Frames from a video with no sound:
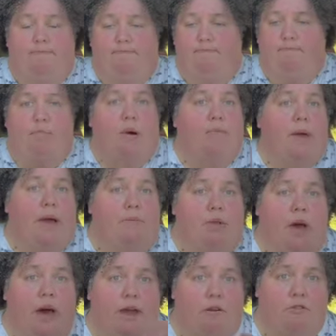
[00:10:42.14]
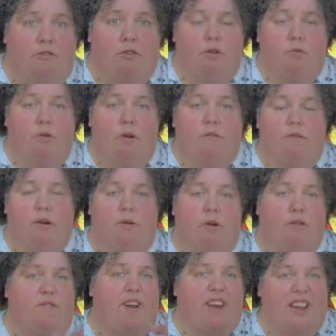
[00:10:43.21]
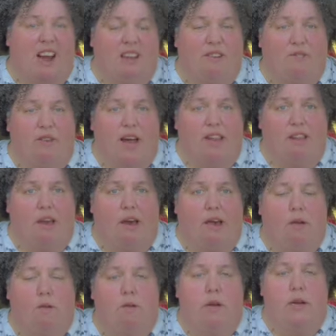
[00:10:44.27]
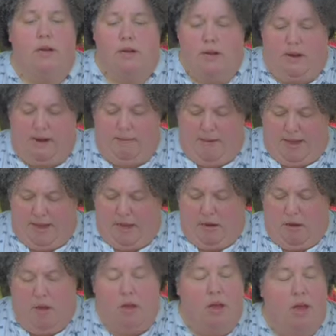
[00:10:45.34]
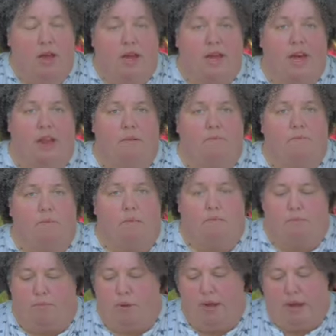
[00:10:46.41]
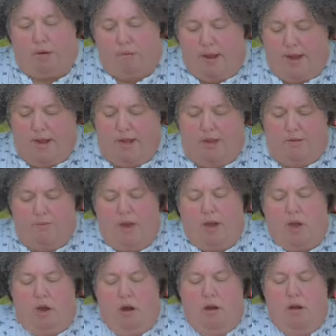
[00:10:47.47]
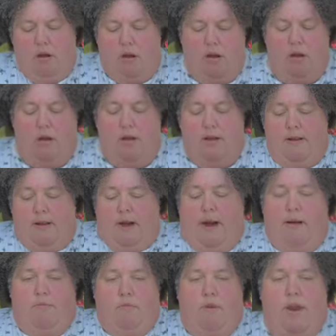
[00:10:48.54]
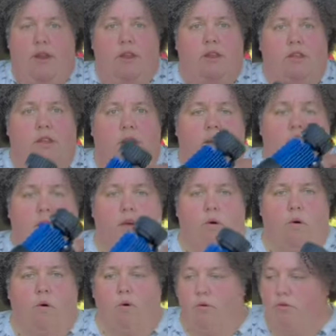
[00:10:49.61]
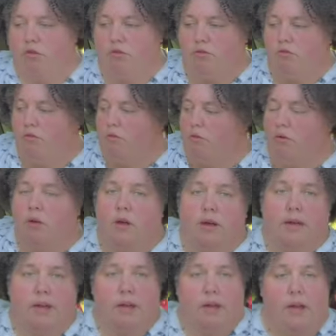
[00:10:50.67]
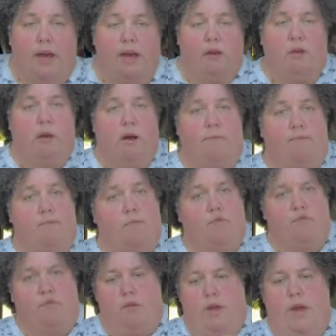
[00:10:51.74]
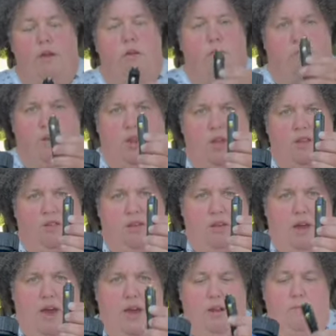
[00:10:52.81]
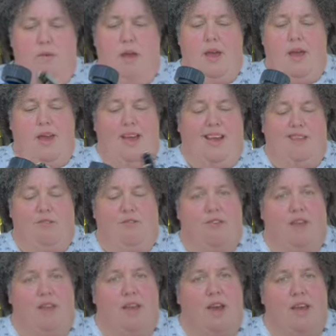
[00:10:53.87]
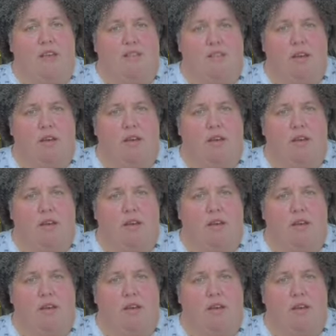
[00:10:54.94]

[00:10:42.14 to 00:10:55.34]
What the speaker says: pumping up tires wherever I went. If I had gotten a flat tire, I can kind of plug it right into my car, right into the old school lighter with this item. There's a nice